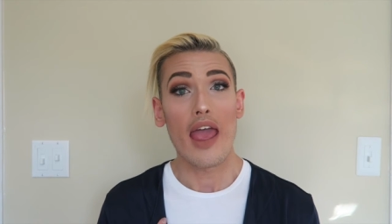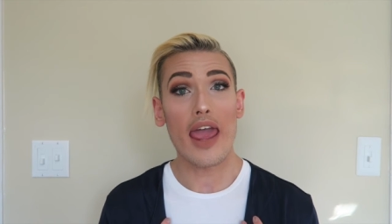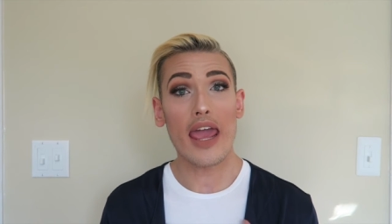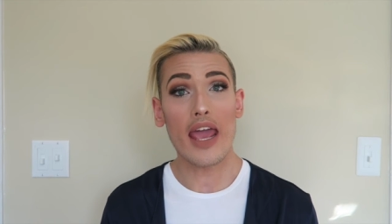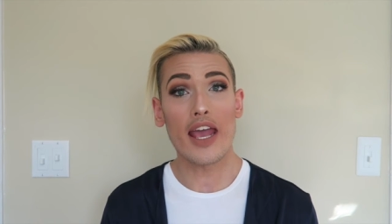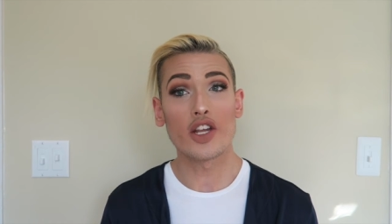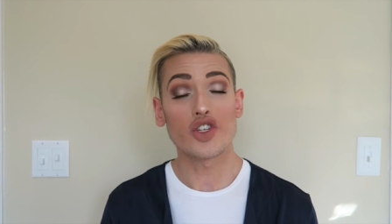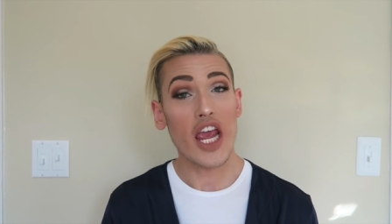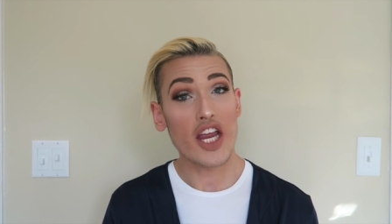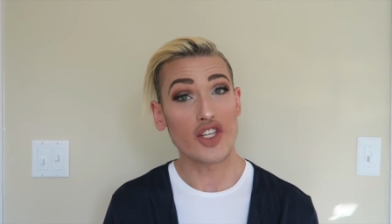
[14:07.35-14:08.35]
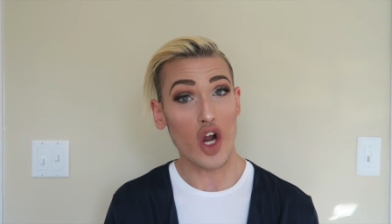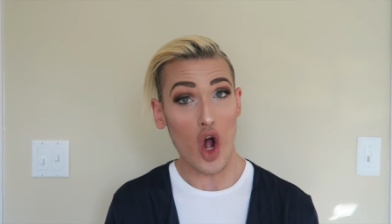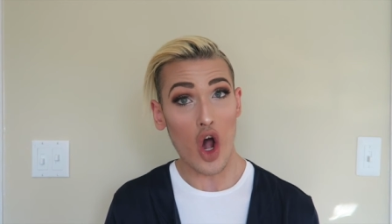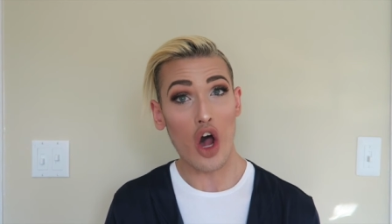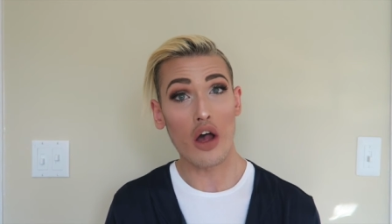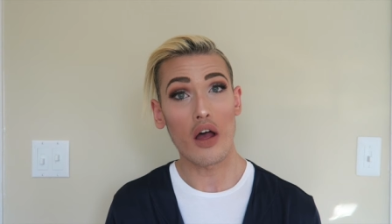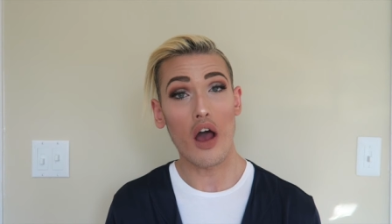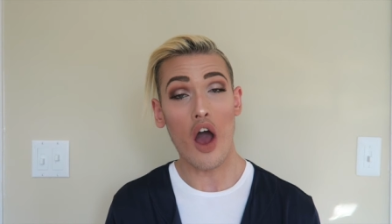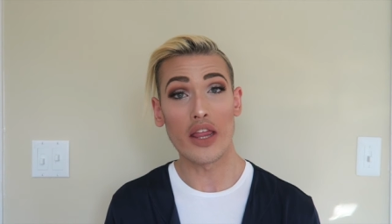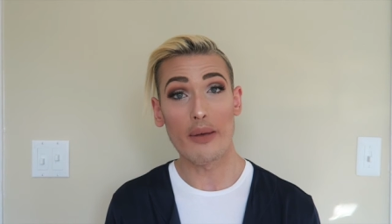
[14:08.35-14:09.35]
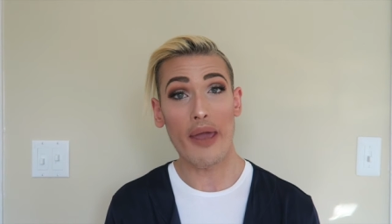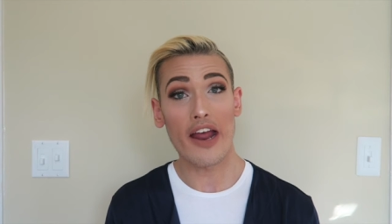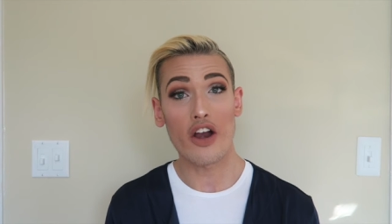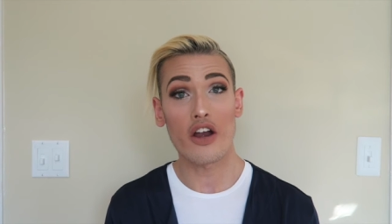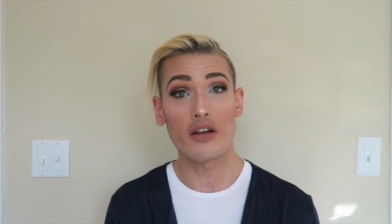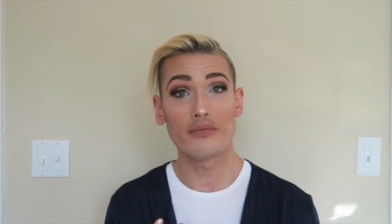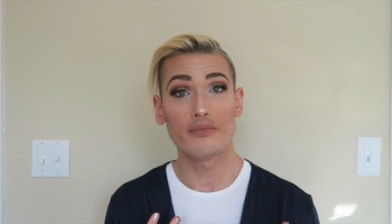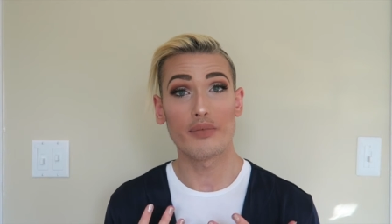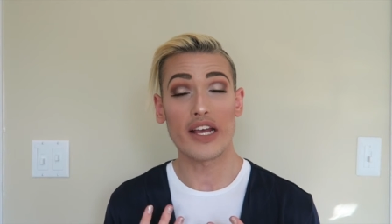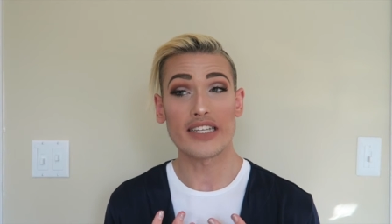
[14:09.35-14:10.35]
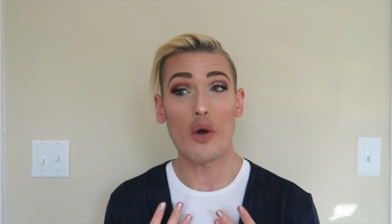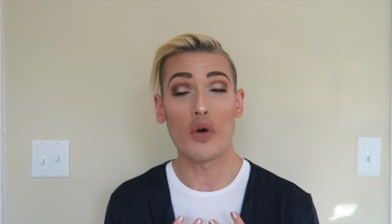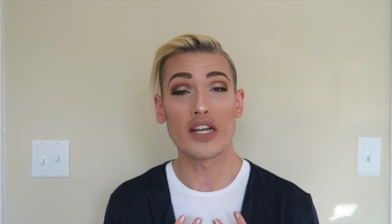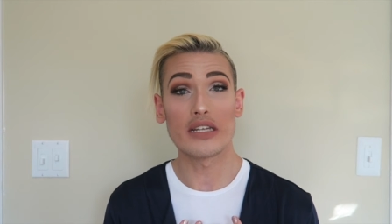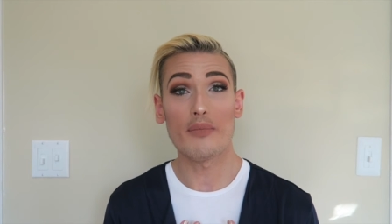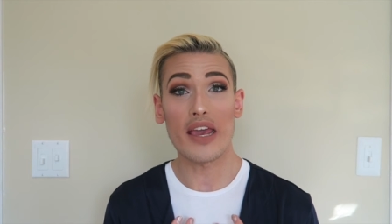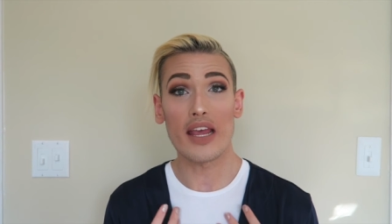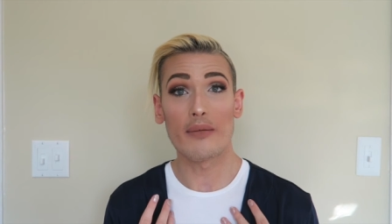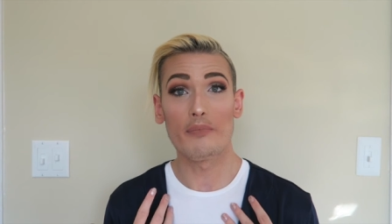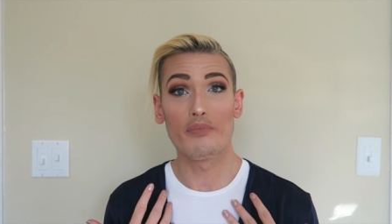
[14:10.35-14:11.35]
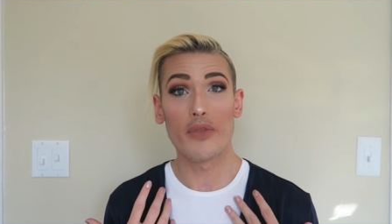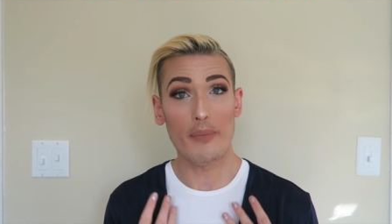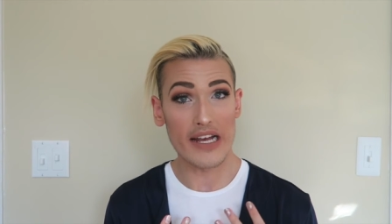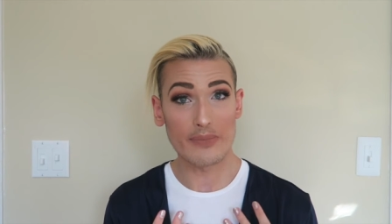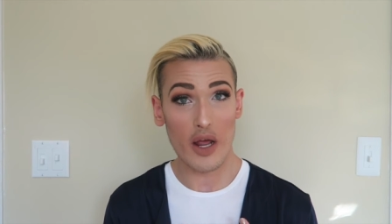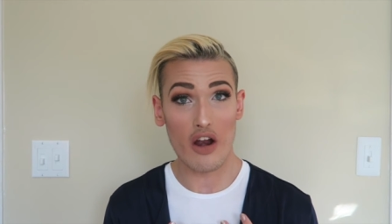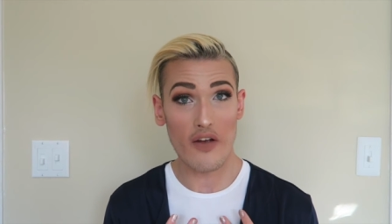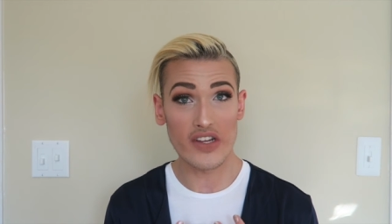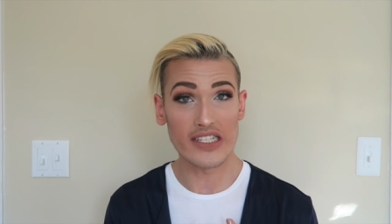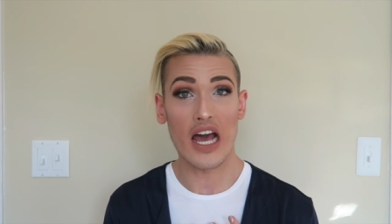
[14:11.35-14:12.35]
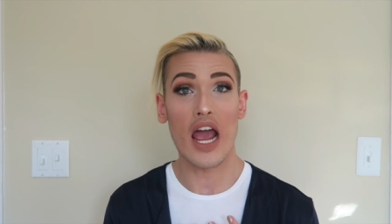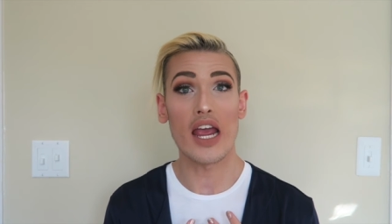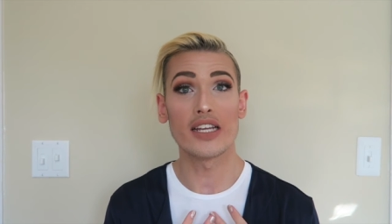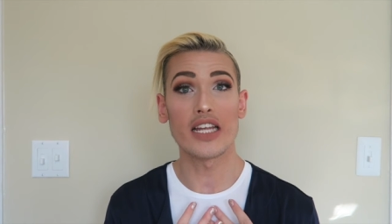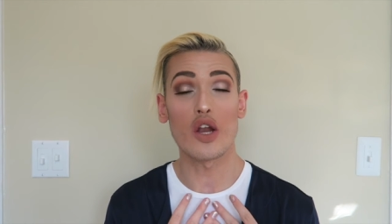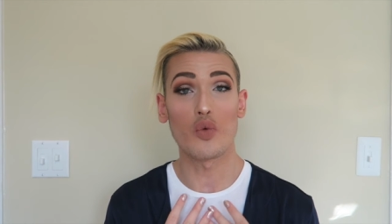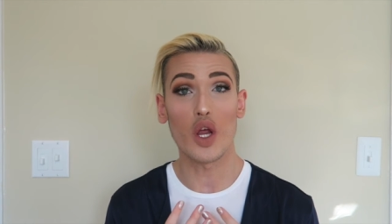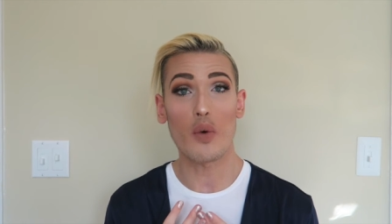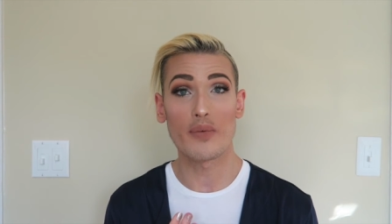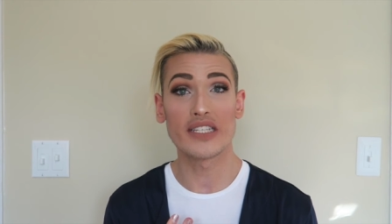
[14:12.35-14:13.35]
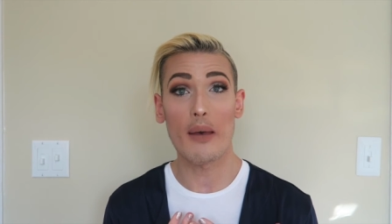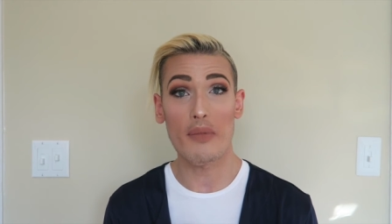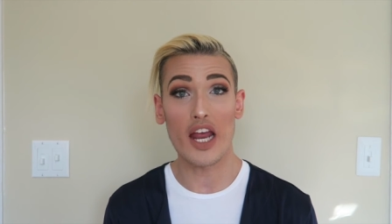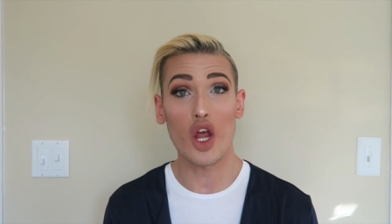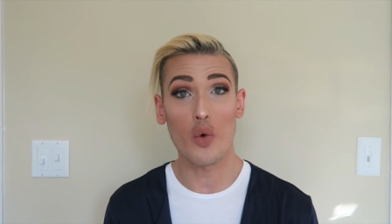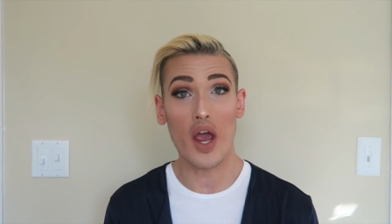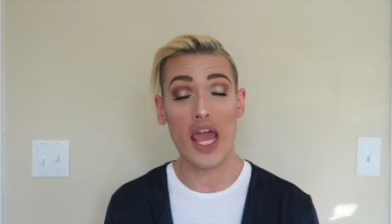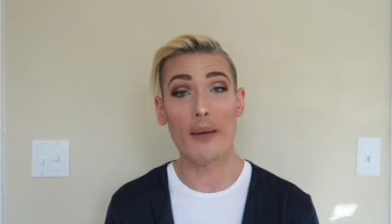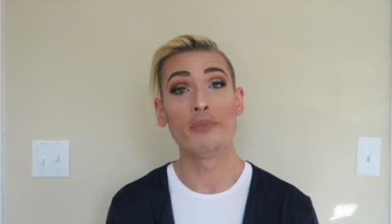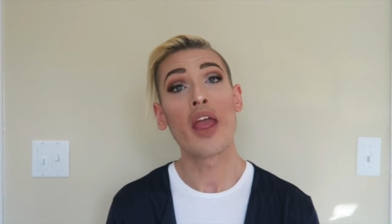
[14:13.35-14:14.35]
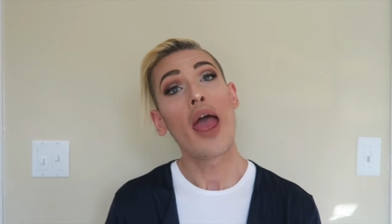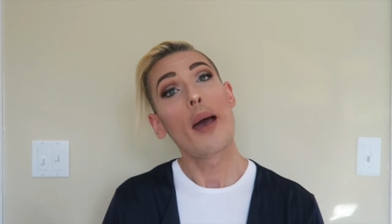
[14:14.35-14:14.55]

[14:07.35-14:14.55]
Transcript: and change it all on the banner because I want it to be the best banner I've designed and really represent me and who I am.